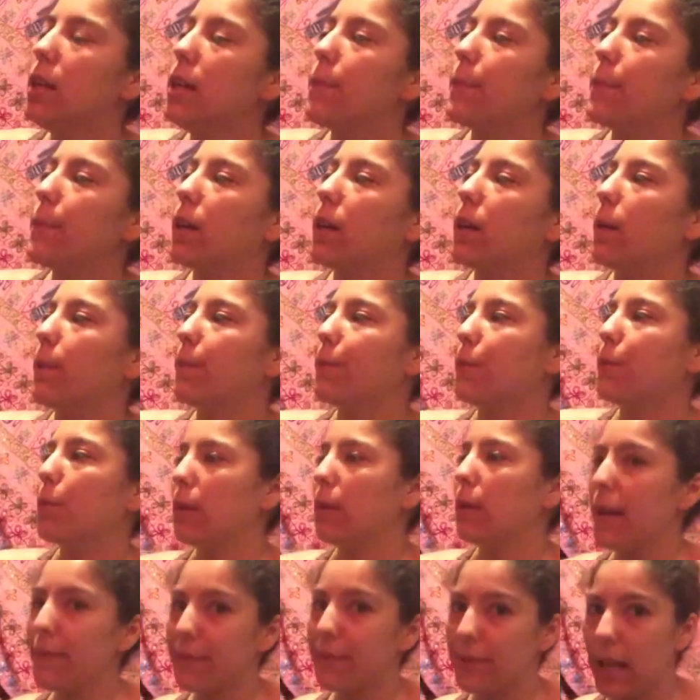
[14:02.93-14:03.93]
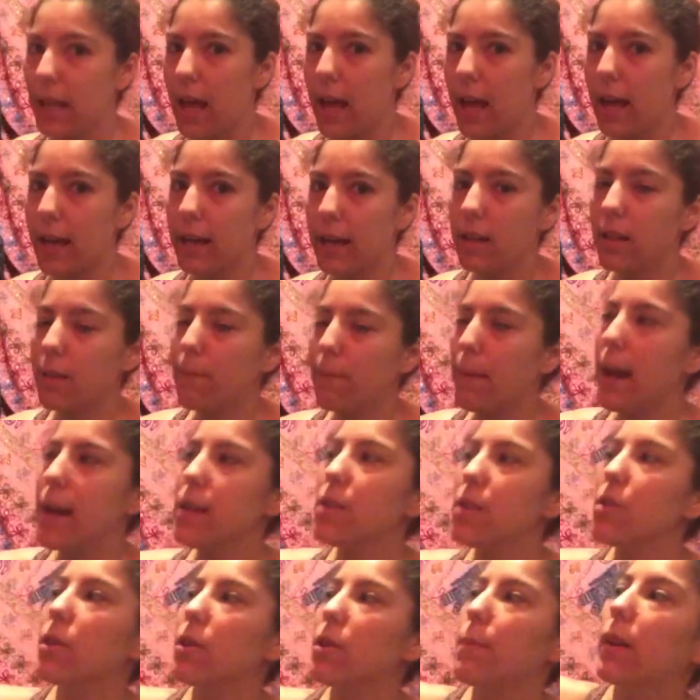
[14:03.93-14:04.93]
pick up from left side of the
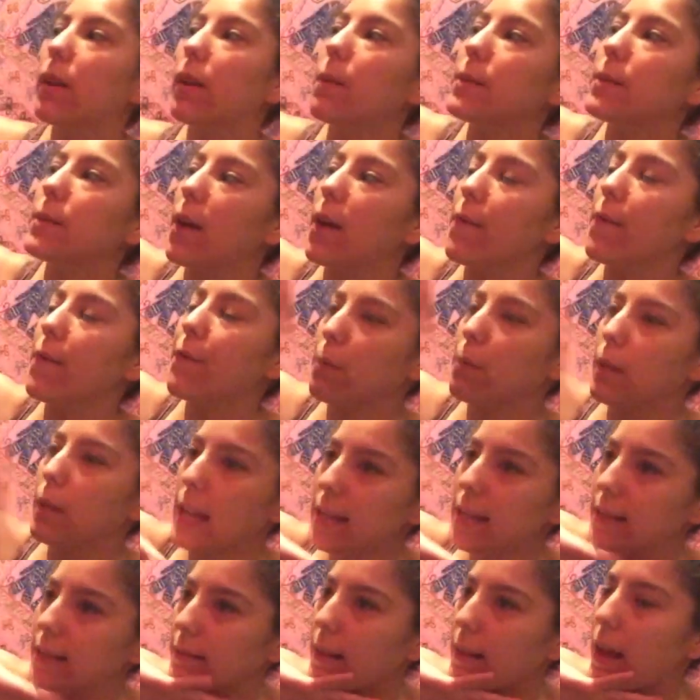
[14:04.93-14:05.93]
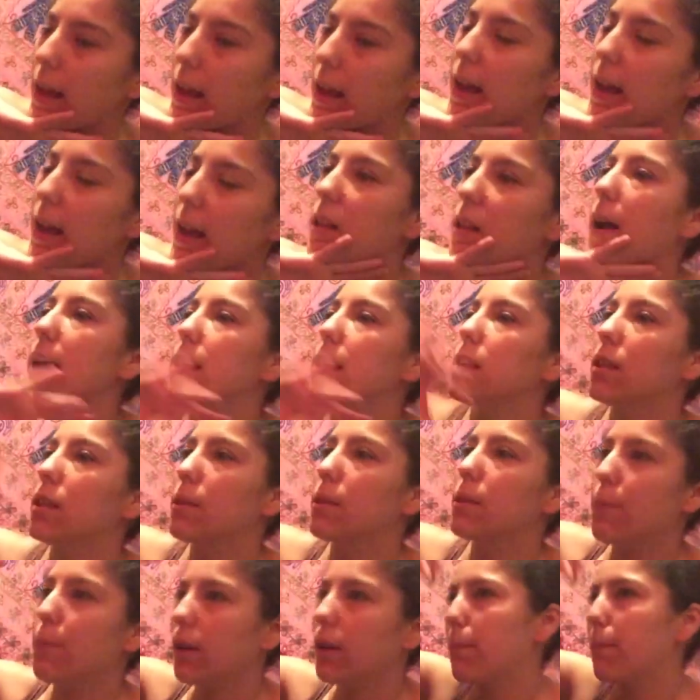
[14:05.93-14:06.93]
mic, you can pick up sound from the left side of the mic, you can
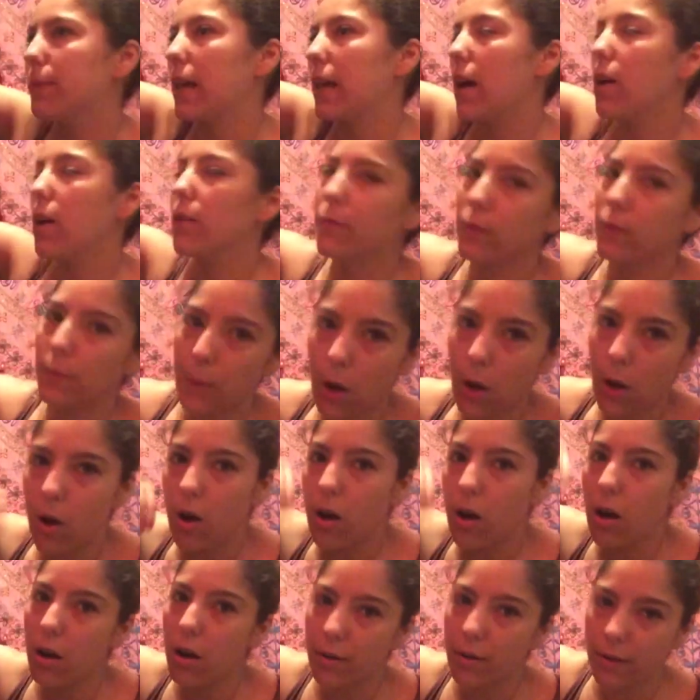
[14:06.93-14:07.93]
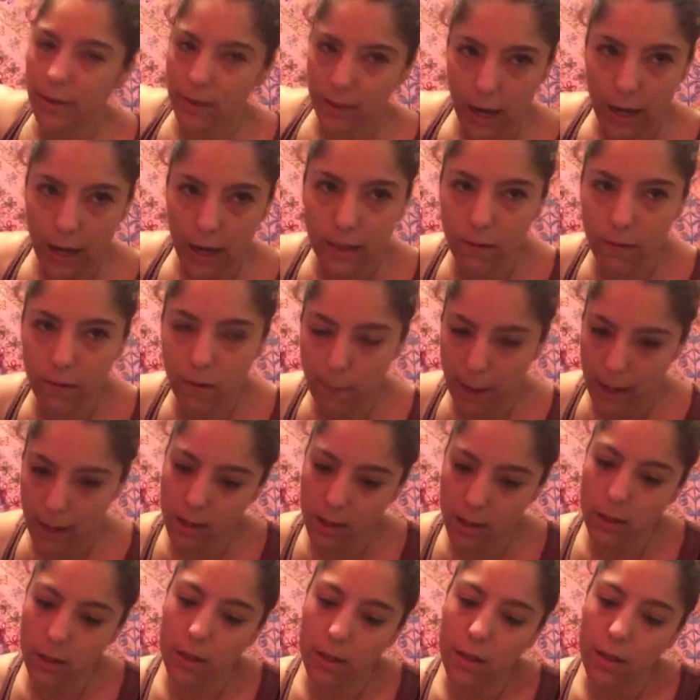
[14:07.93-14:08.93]
pick up sound from all the sides of the mic.